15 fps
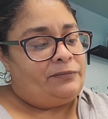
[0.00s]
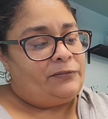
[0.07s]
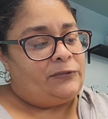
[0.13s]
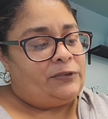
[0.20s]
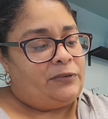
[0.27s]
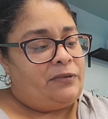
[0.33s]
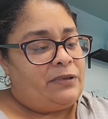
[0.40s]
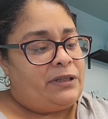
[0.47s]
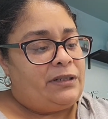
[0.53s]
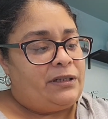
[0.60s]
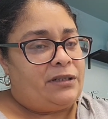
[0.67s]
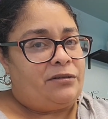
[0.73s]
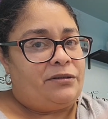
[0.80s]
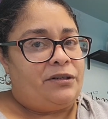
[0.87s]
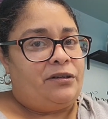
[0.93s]
All right,
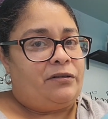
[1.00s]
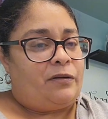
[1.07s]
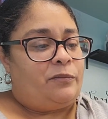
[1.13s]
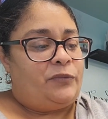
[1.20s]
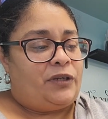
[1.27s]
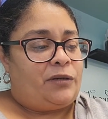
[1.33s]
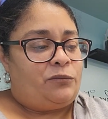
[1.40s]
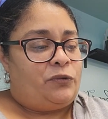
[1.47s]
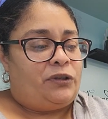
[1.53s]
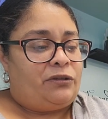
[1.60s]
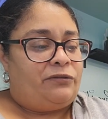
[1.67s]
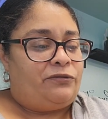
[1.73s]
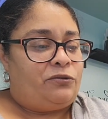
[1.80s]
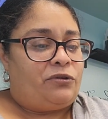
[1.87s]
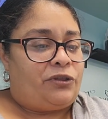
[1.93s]
so here I'm done with the
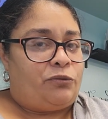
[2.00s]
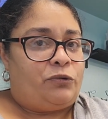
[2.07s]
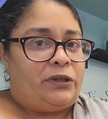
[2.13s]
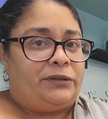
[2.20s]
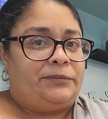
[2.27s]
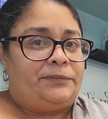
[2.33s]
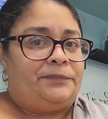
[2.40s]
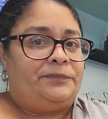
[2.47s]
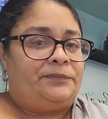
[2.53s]
fourth one.